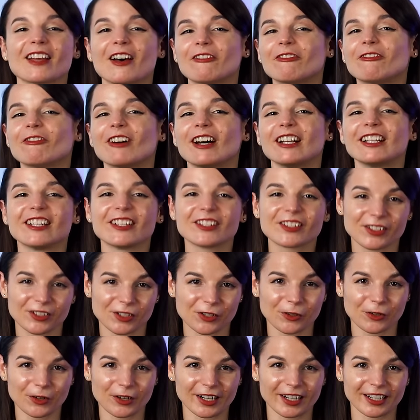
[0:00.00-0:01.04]
a funny
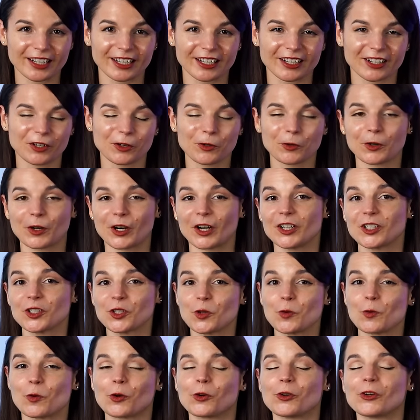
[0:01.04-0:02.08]
story or
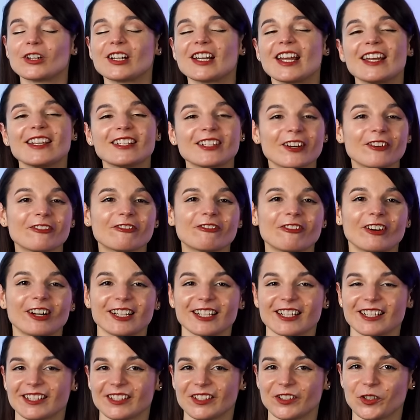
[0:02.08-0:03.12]
to create a
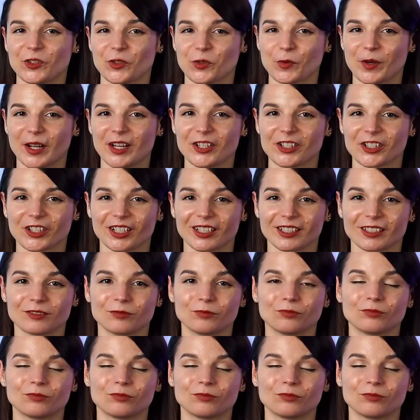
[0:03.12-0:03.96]
funny situation?